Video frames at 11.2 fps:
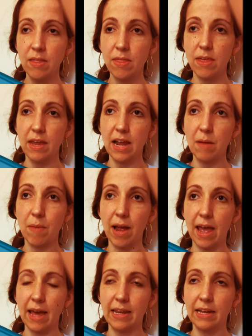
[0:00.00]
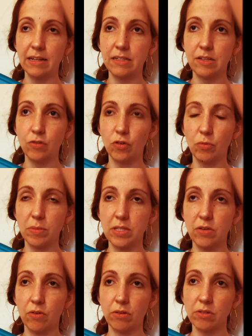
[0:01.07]
then I might add an additional
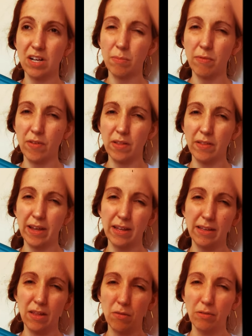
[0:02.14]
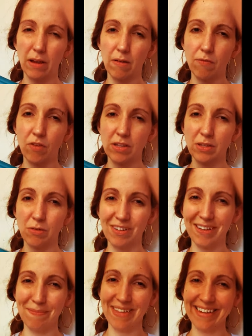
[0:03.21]
material on top of it, like another layer of gesso or
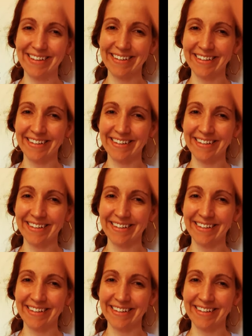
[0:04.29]
something.